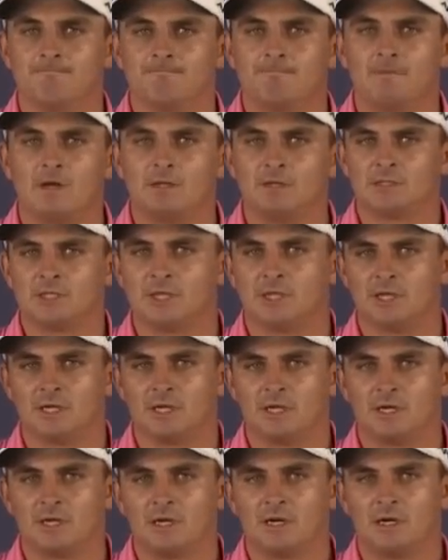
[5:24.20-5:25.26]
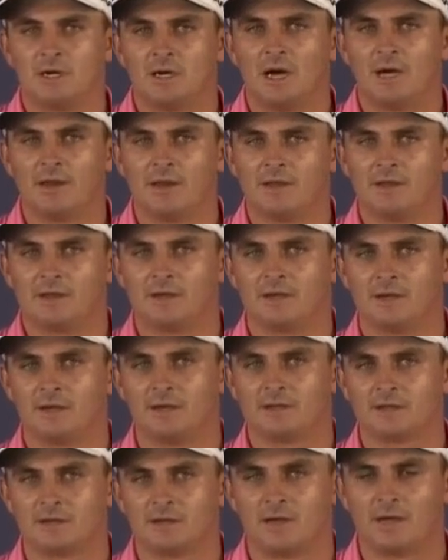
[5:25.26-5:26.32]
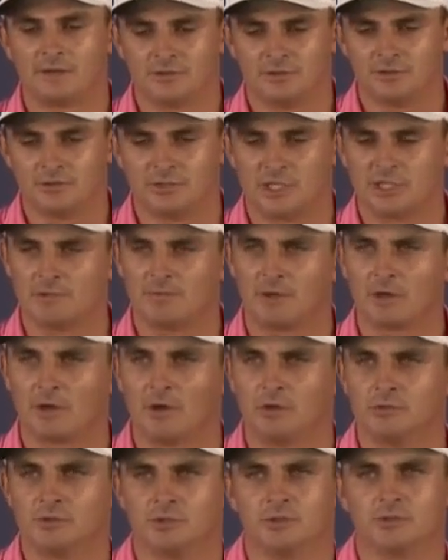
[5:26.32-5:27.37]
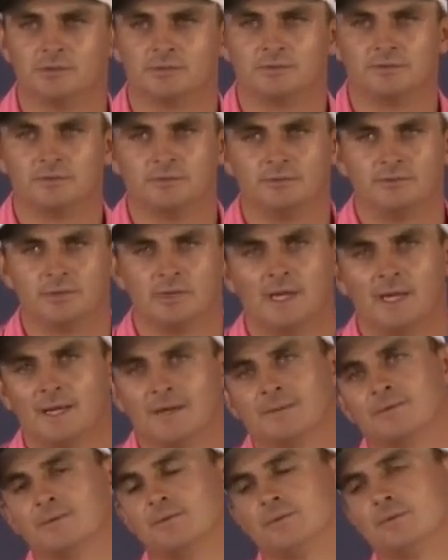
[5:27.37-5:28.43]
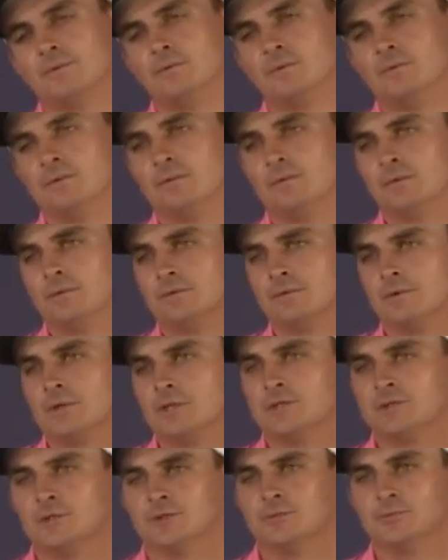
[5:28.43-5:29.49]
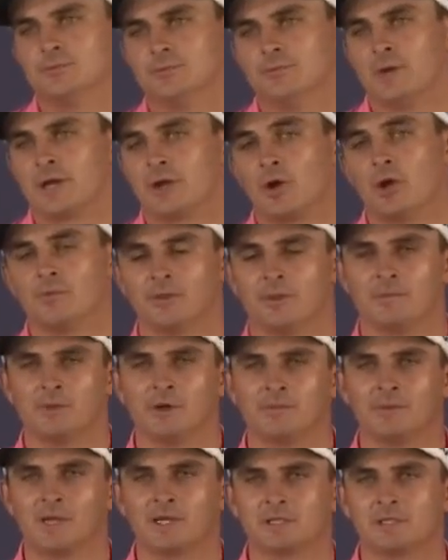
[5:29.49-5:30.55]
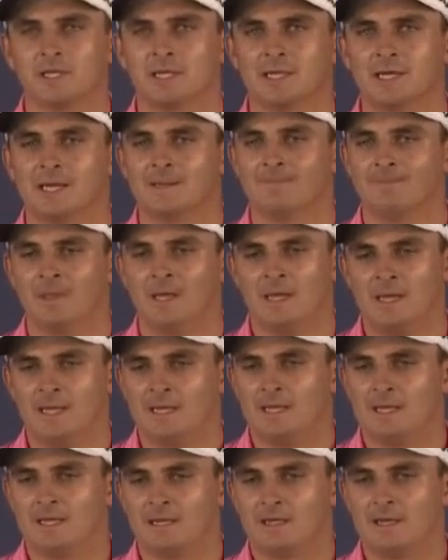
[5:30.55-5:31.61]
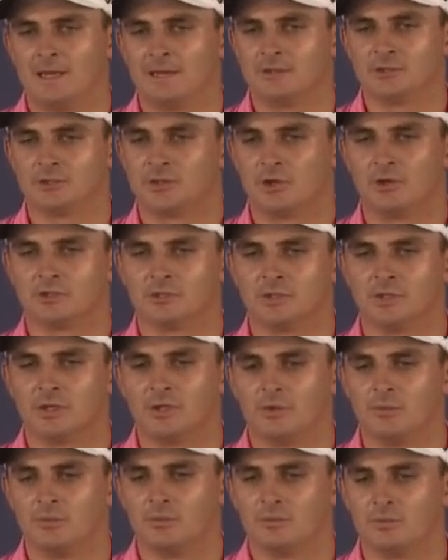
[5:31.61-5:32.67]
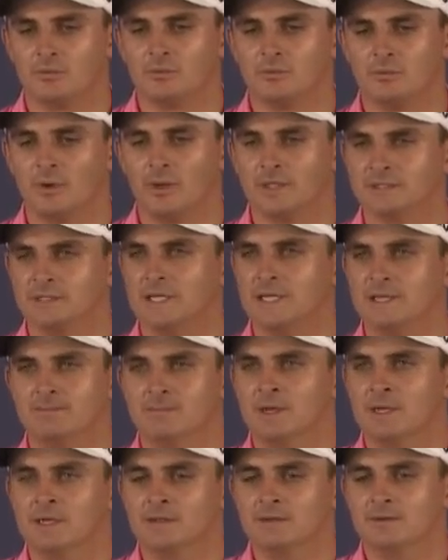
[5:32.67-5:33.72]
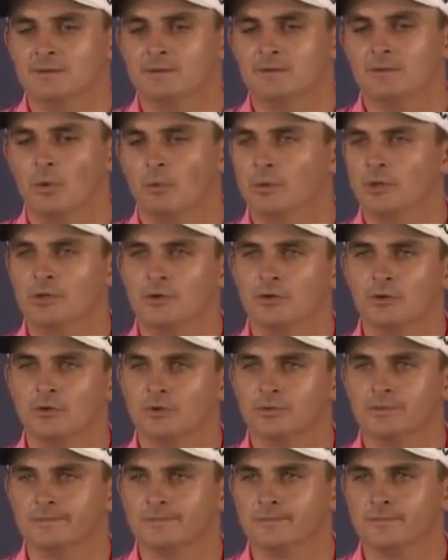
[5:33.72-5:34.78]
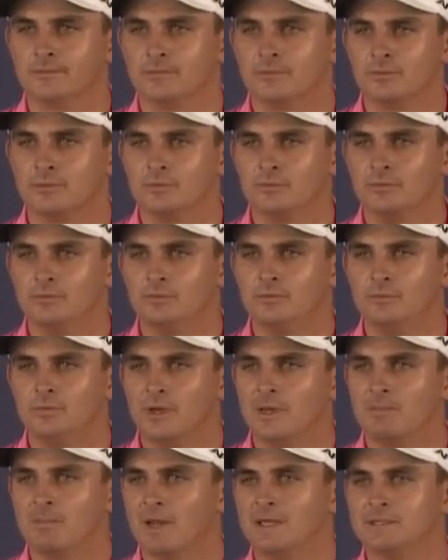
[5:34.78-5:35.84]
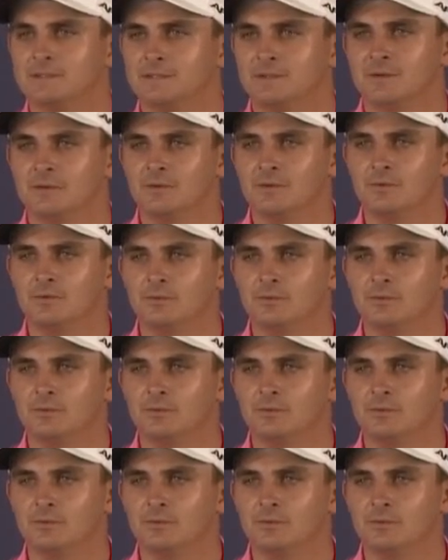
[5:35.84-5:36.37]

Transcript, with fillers: Not. I had a had had a chat to my coach. Uh, he's back home at the moment actually. Um, and I just asked him, what does he normally do when he plays in